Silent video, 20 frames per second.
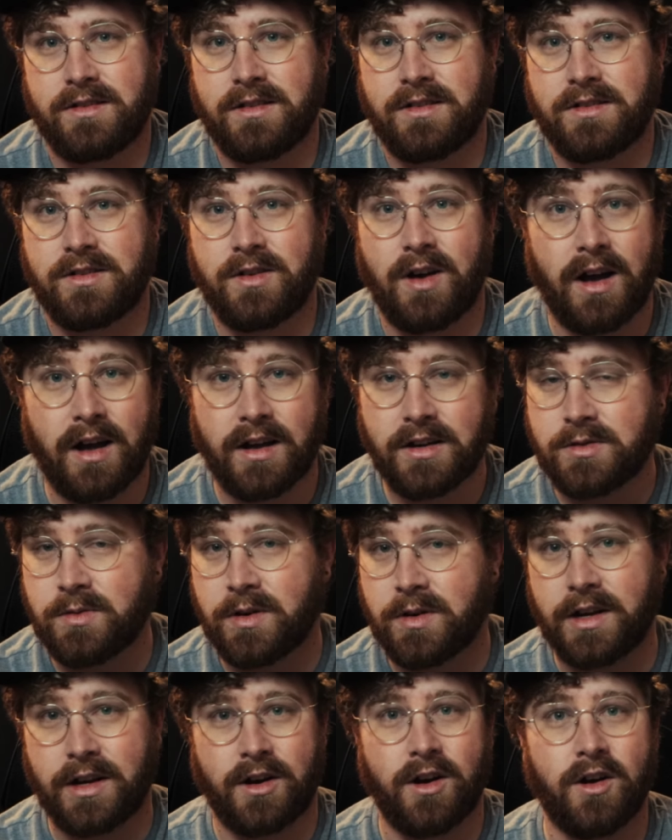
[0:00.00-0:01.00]
So I just
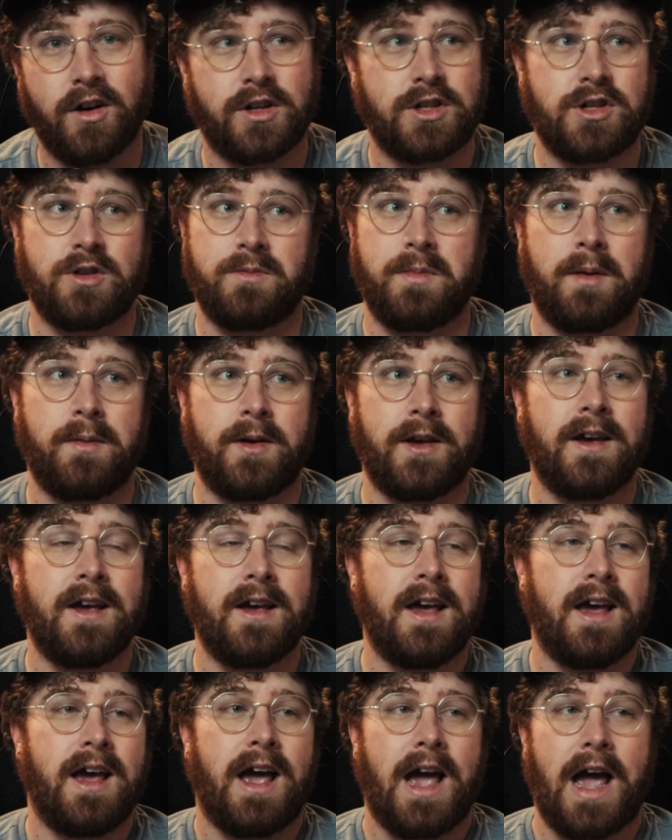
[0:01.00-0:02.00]
want to encourage you, maybe
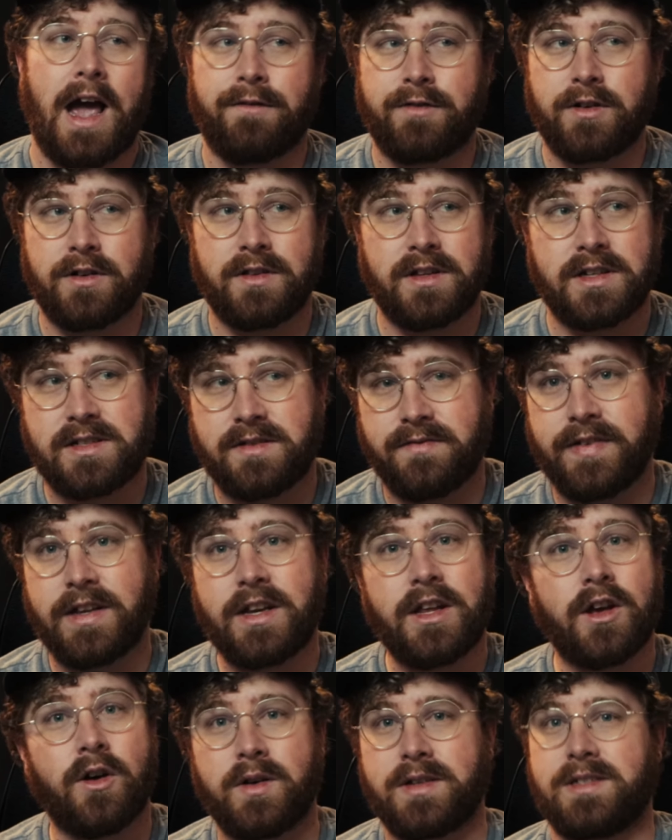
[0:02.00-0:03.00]
after this
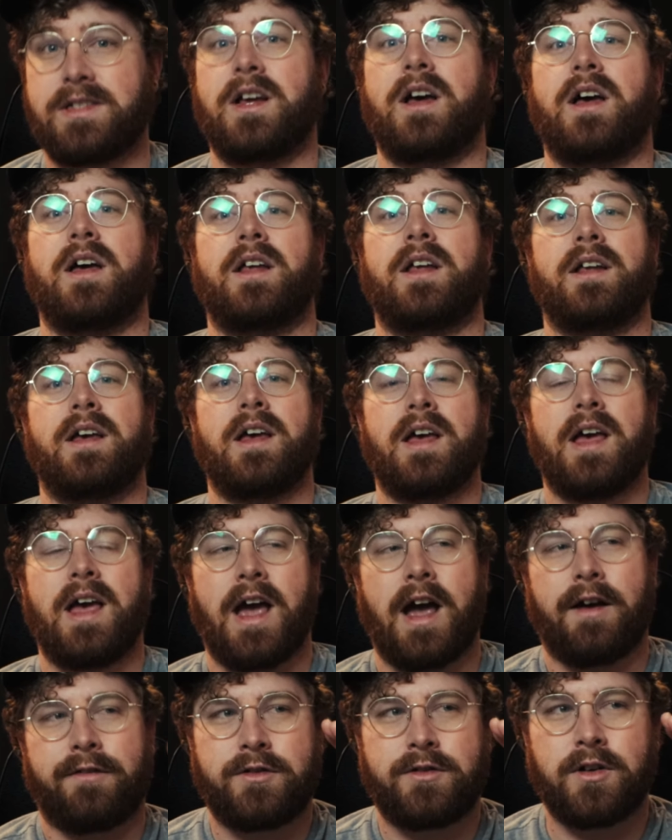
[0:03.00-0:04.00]
video is done,
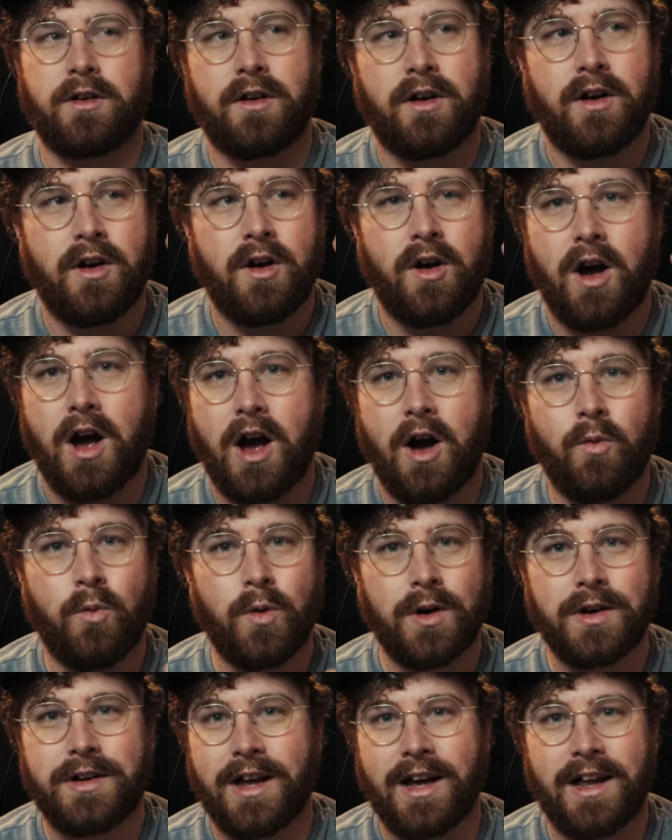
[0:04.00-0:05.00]
after
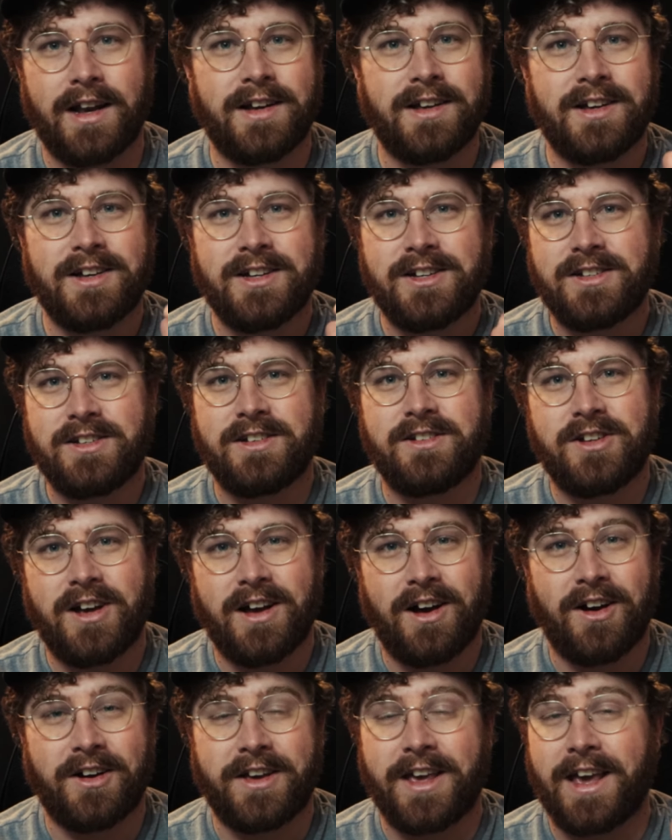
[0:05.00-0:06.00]
we're done
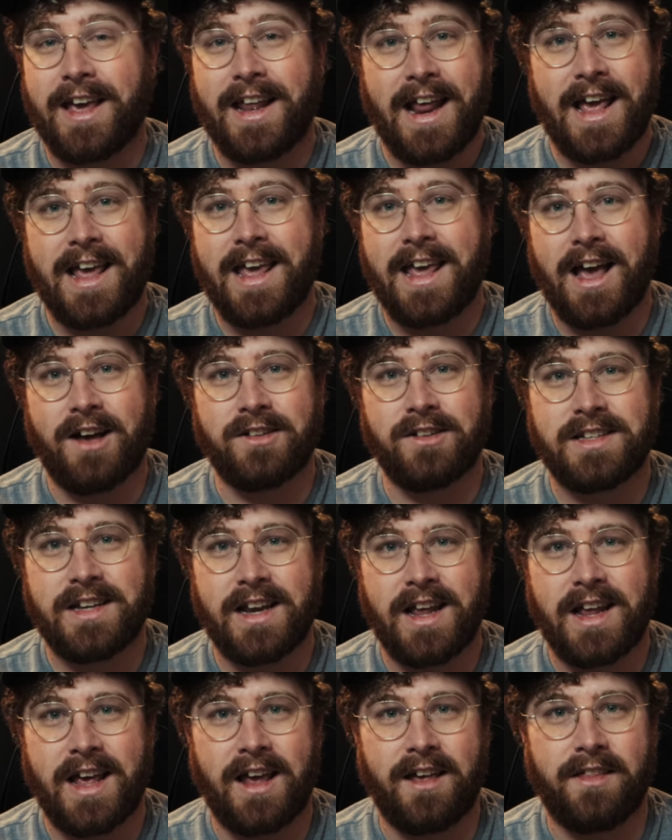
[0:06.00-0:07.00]
talking and hanging out
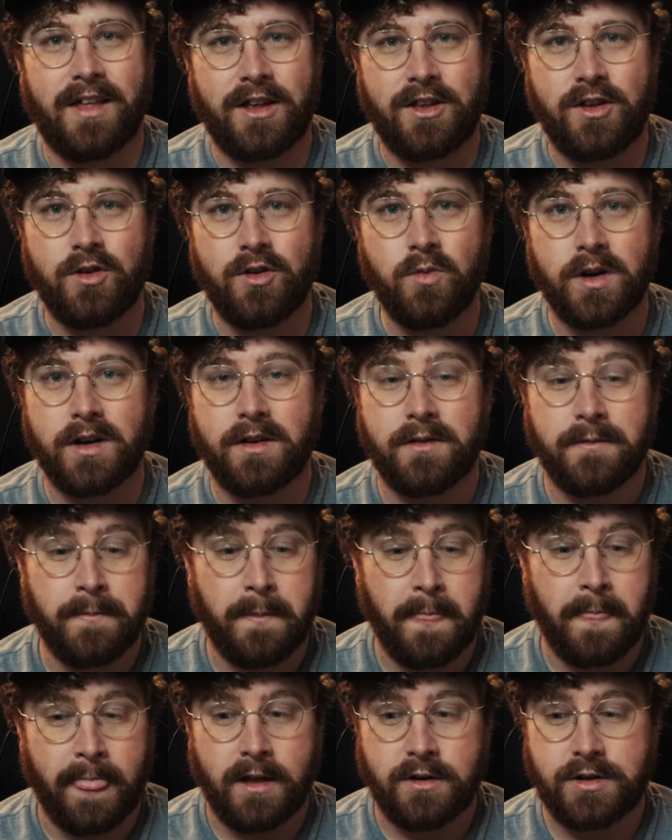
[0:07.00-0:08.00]
today, that you would
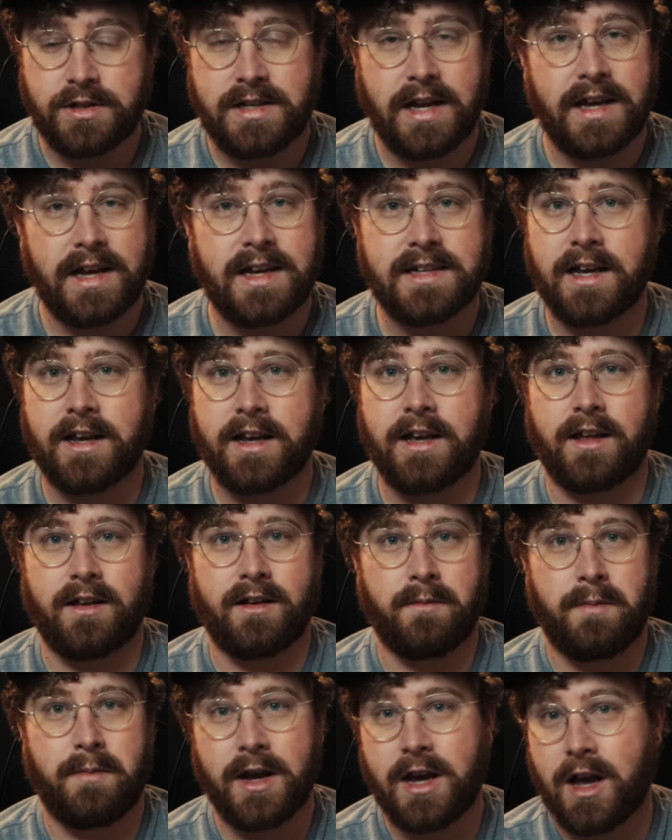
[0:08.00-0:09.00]
just take a
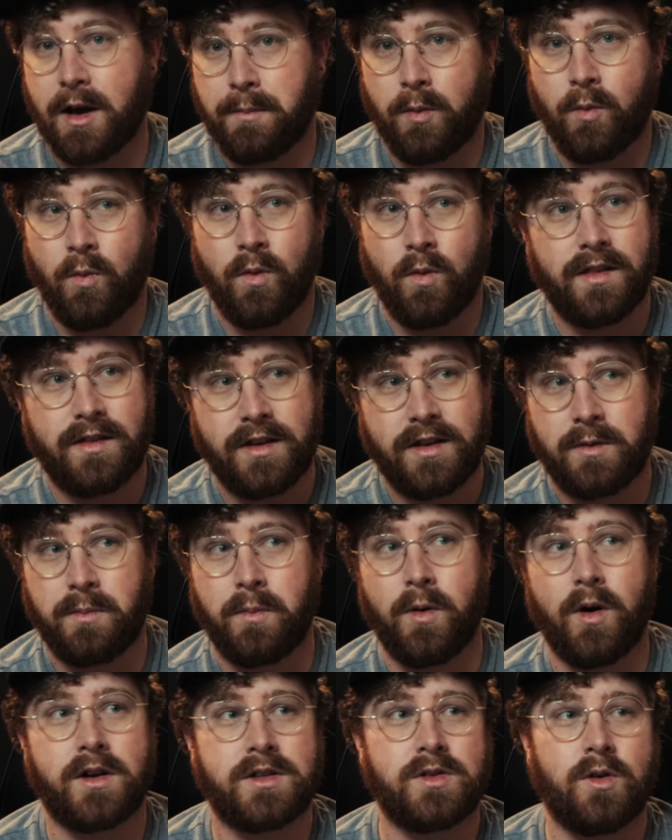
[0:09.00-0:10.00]
second, pick up one of these
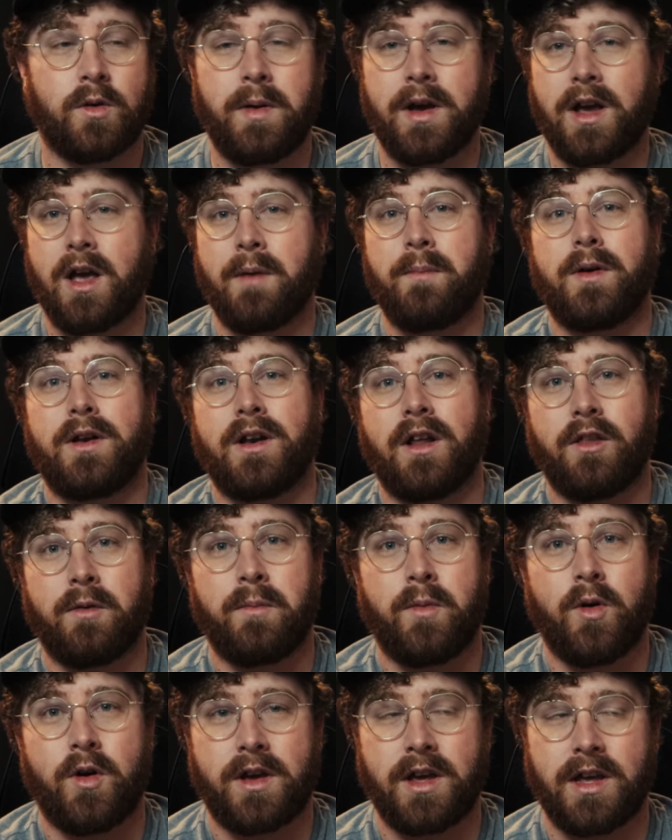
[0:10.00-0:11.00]
books or pick up another
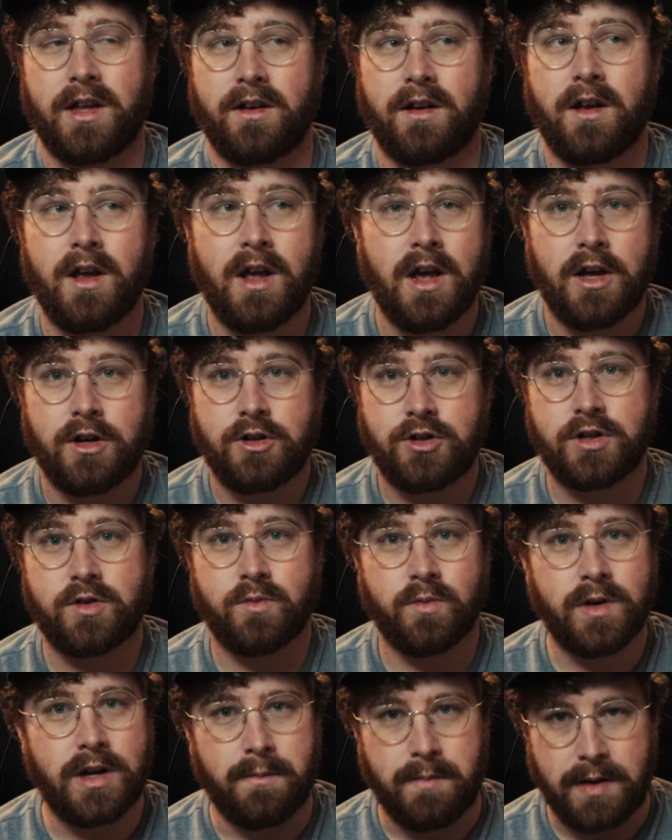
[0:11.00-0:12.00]
book and just
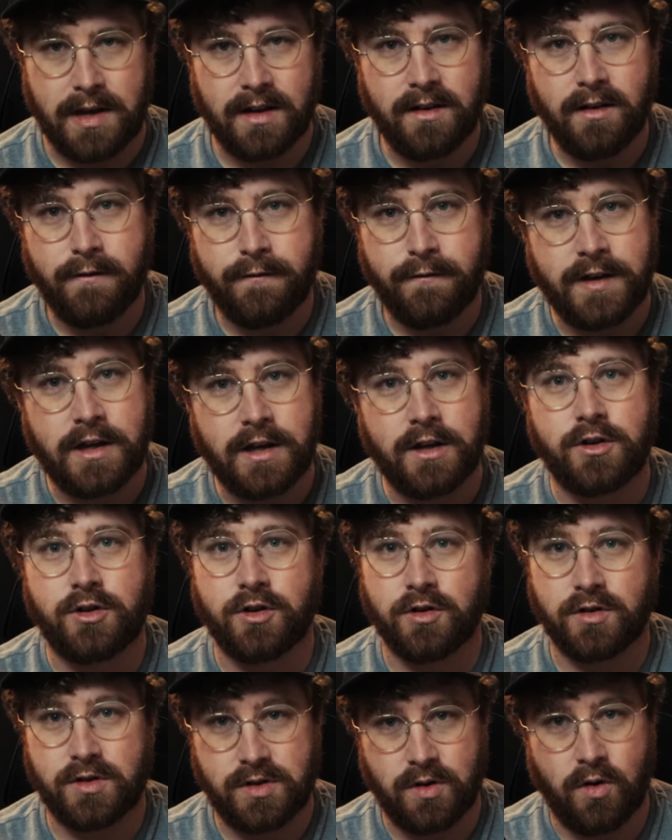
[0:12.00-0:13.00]
read. Begin to feed
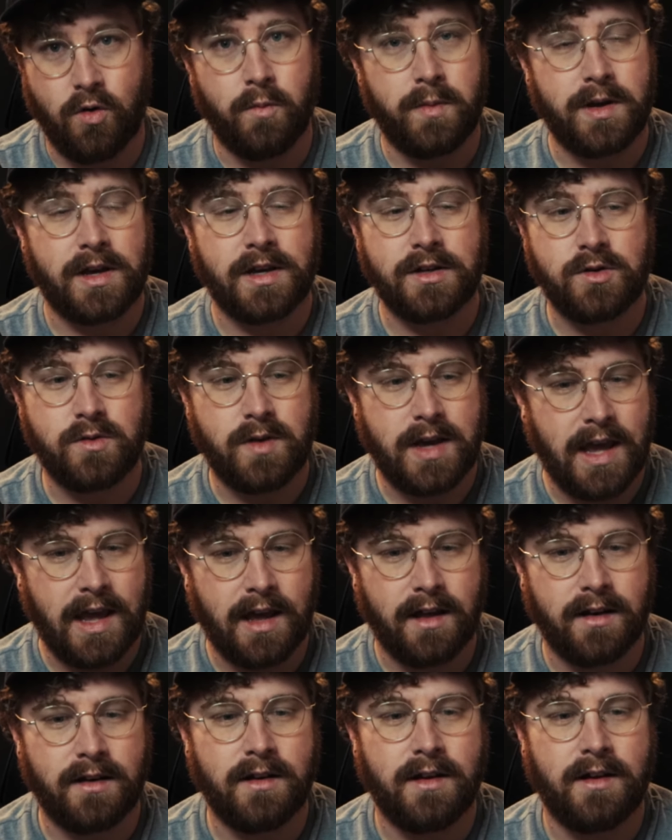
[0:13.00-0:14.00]
your soul, because you
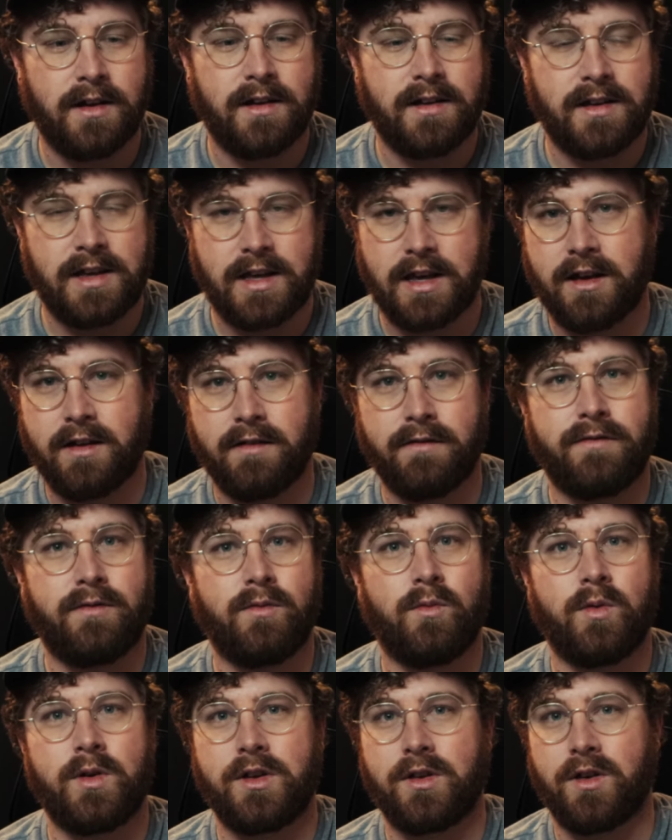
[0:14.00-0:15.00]
can't give
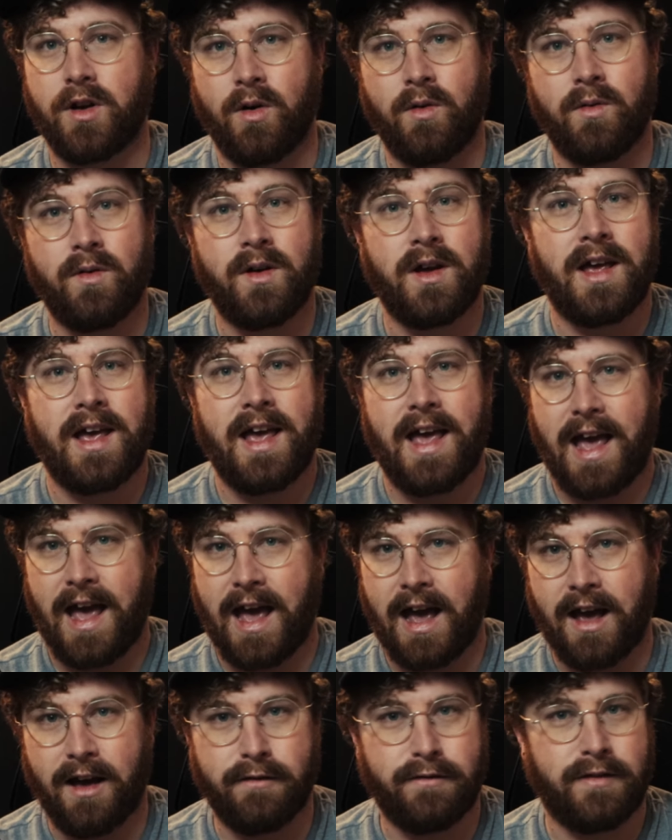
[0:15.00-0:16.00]
what you don't
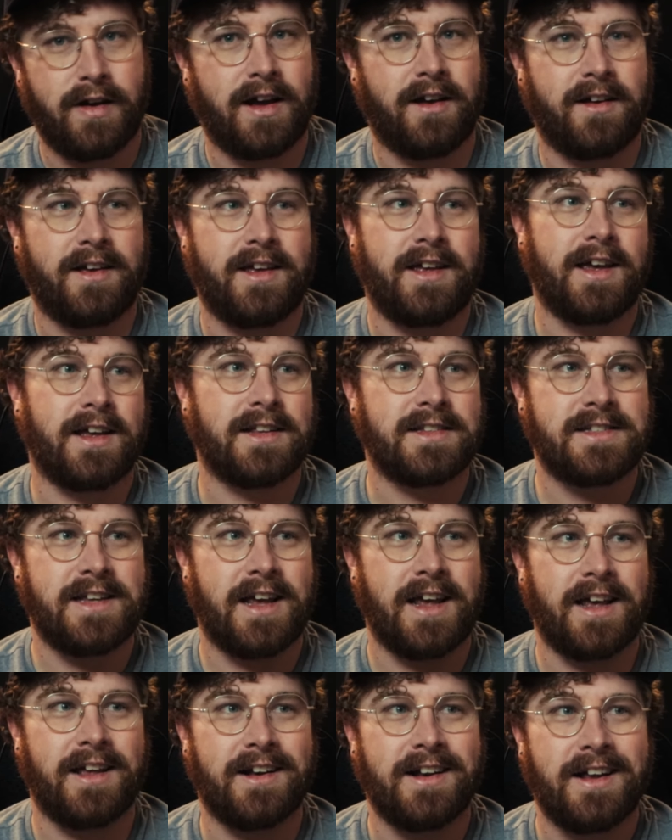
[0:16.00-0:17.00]
have. I can't
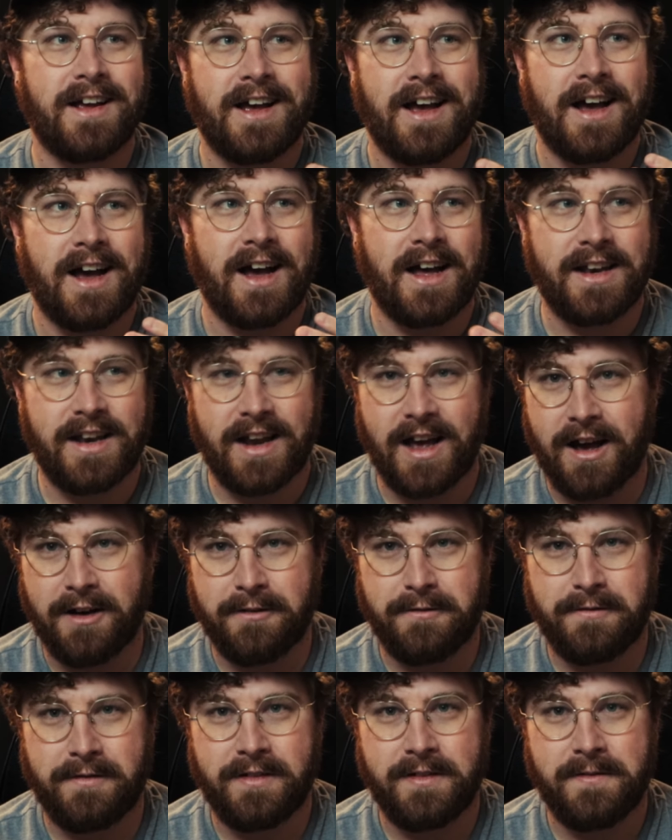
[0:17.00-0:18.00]
say it
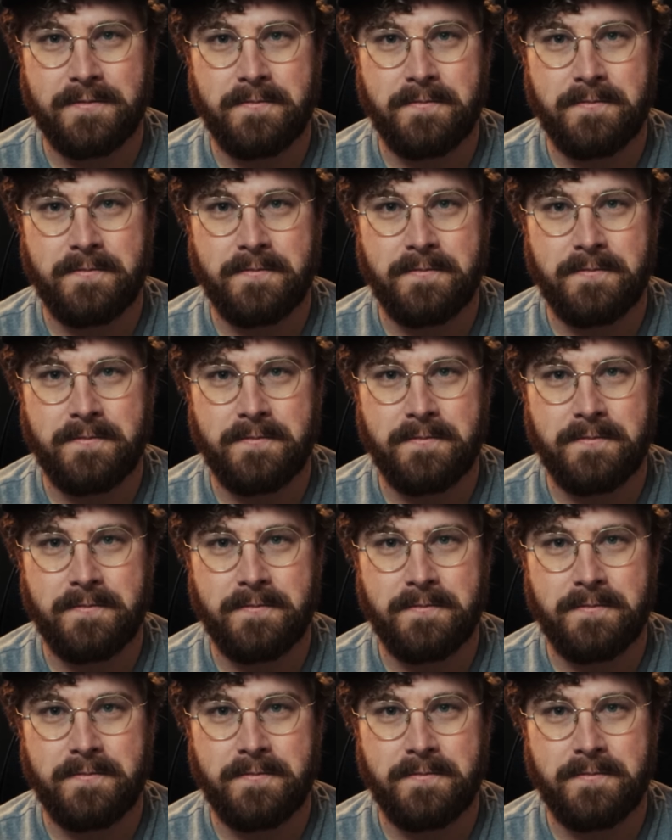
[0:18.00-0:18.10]
enough.